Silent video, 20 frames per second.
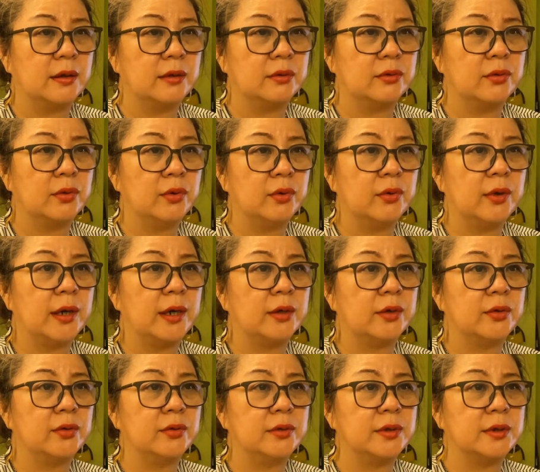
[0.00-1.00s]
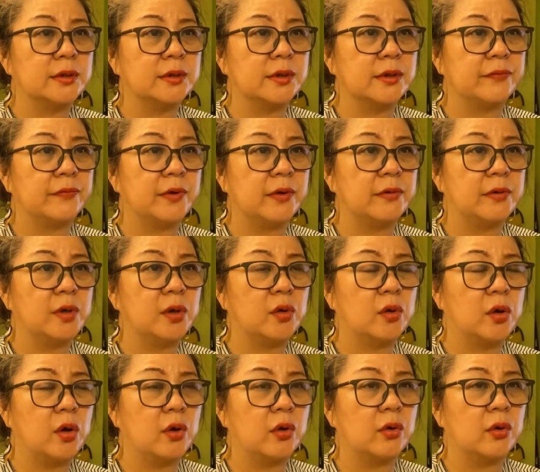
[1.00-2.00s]
Though I know it's a very
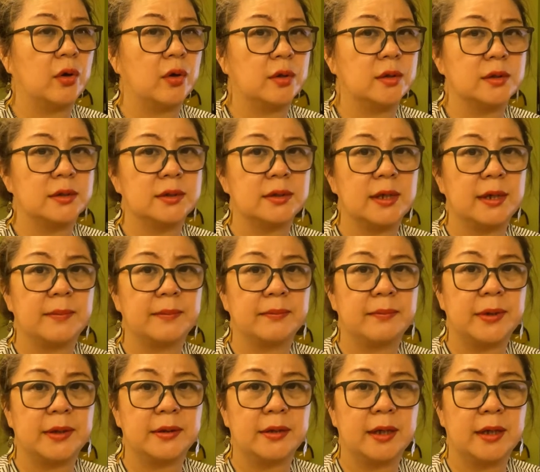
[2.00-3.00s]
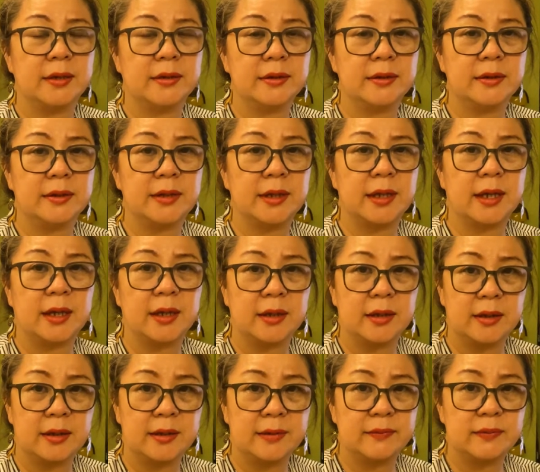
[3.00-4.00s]
wrong concept, but then they are
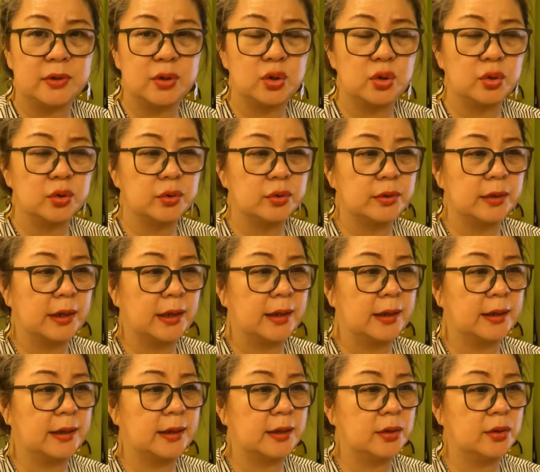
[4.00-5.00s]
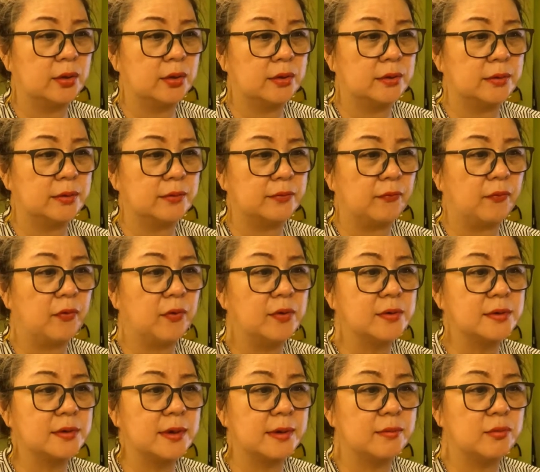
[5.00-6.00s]
individual. I cannot
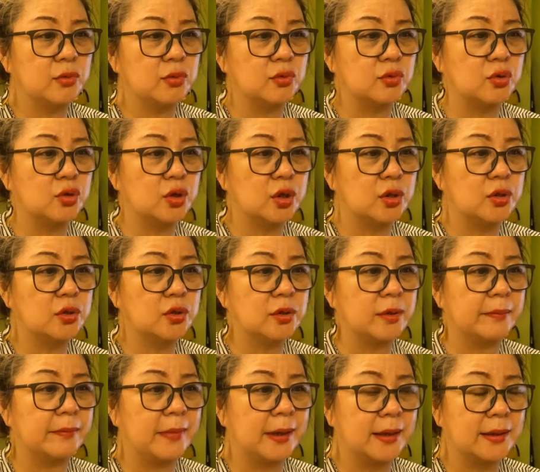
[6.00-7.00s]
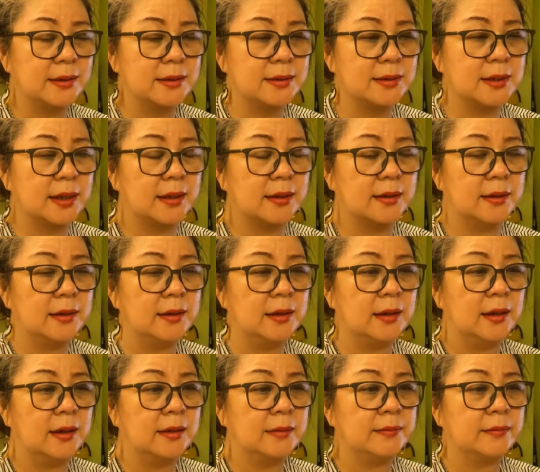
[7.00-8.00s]
force them to change a mindset.
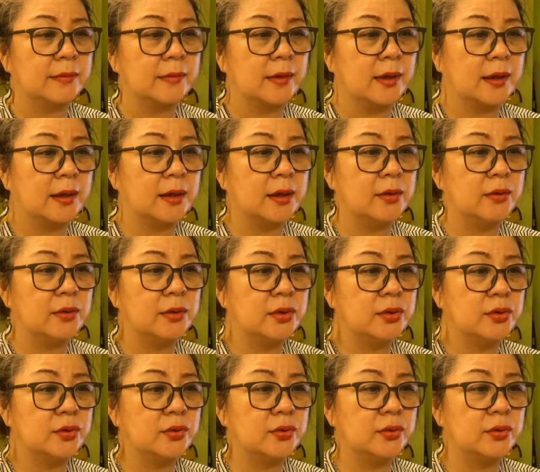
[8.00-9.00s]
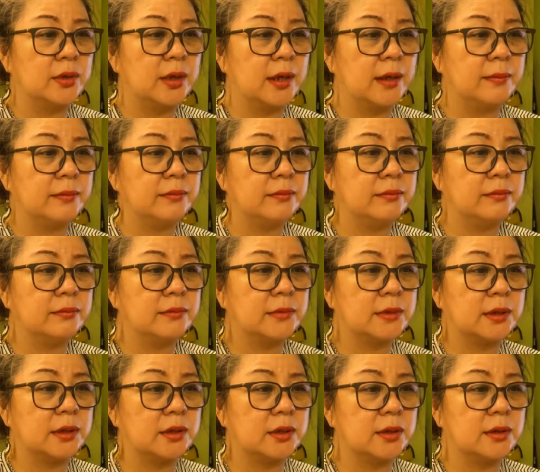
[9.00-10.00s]
I can only show them
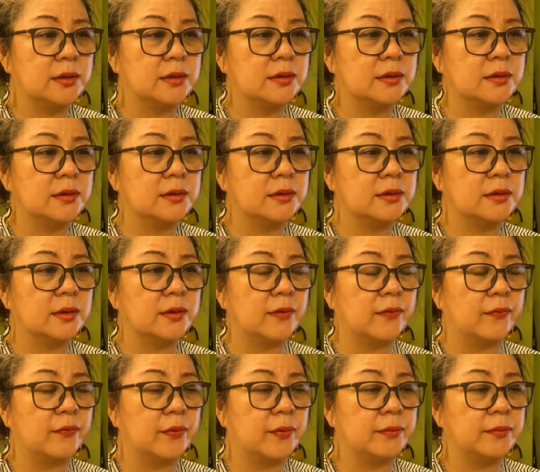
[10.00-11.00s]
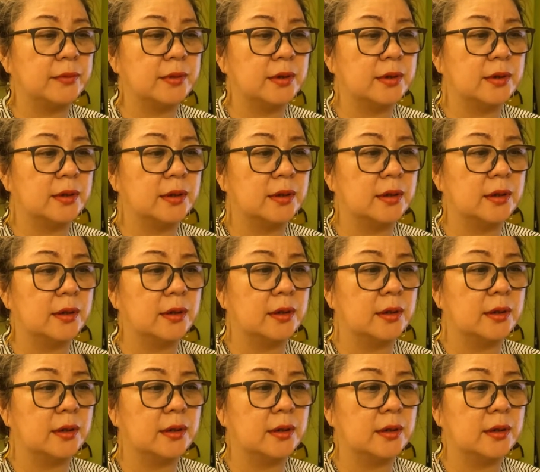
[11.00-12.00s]
details uh, from the
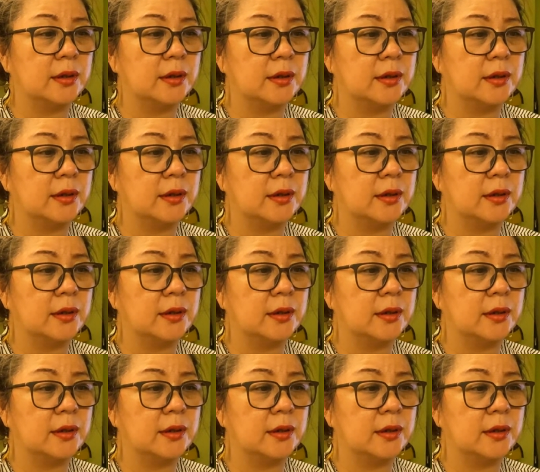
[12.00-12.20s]
uh,